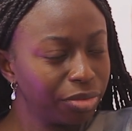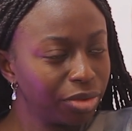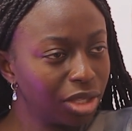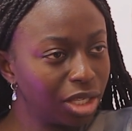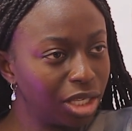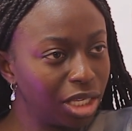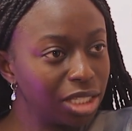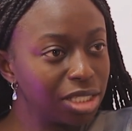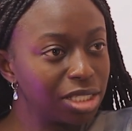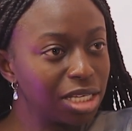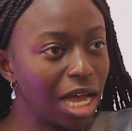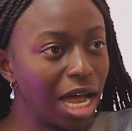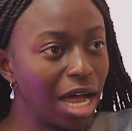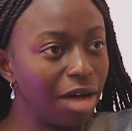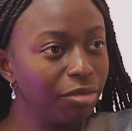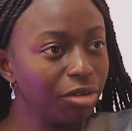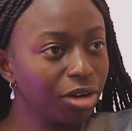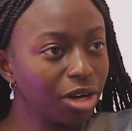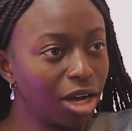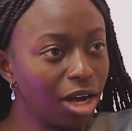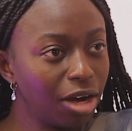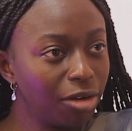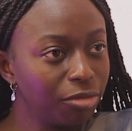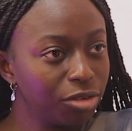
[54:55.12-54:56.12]
get to have a
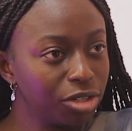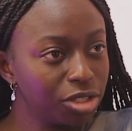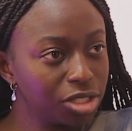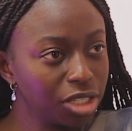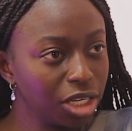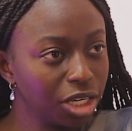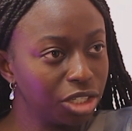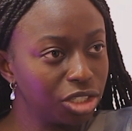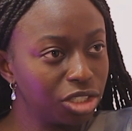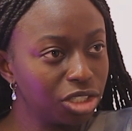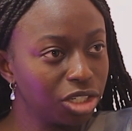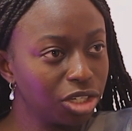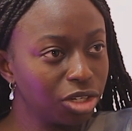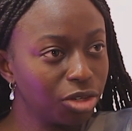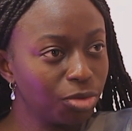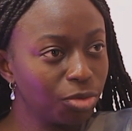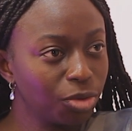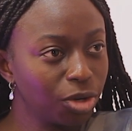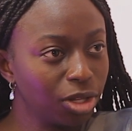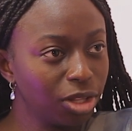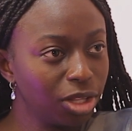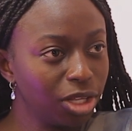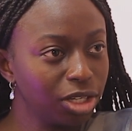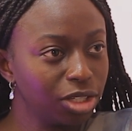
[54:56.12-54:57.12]
conversation
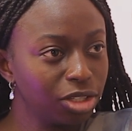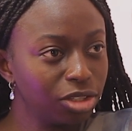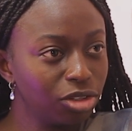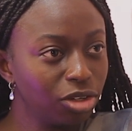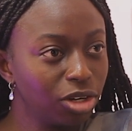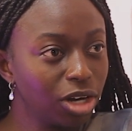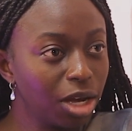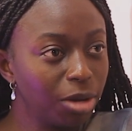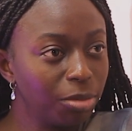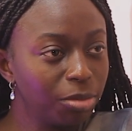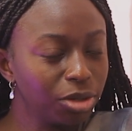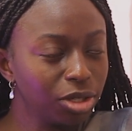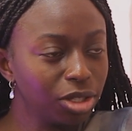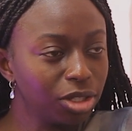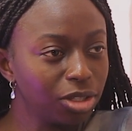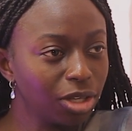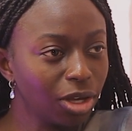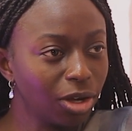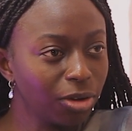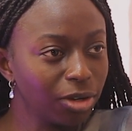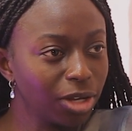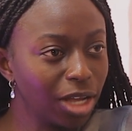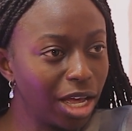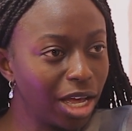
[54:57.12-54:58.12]
where like you're not being
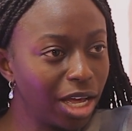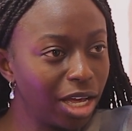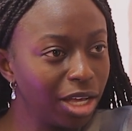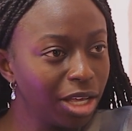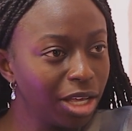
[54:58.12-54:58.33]
yelled at